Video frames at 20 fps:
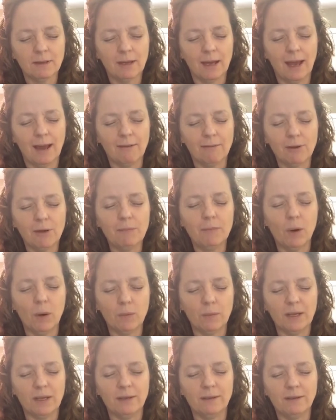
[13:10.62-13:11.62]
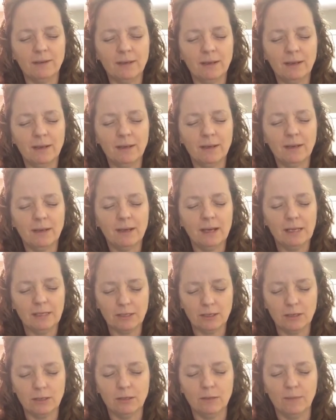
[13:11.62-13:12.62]
every moment is
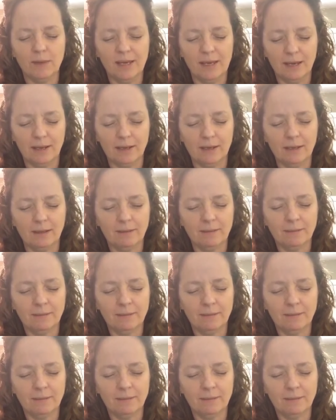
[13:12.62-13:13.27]
a new beginning.